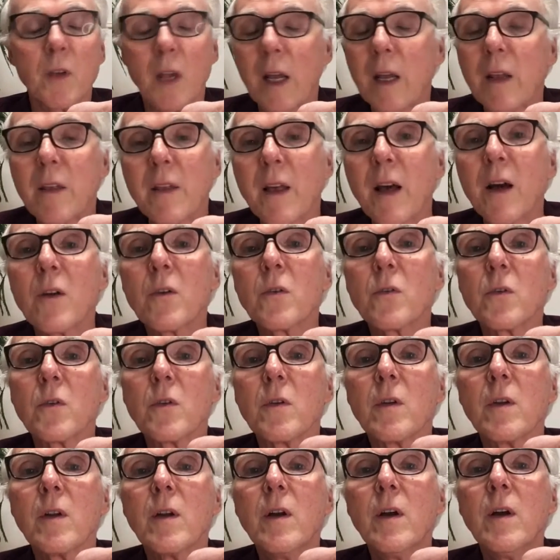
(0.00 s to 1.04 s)

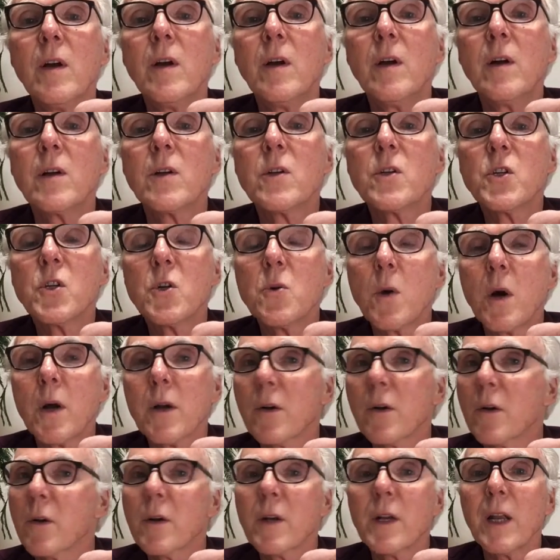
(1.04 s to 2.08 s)

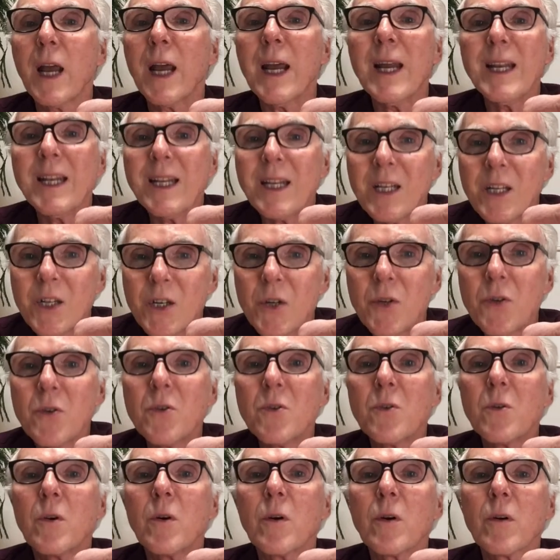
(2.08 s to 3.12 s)

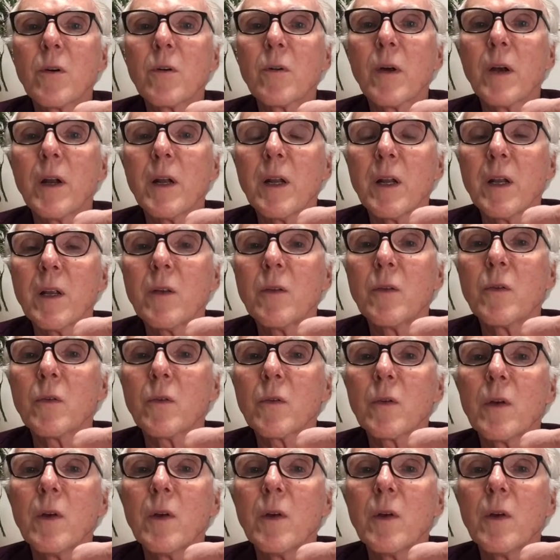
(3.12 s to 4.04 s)
8,282 ratings,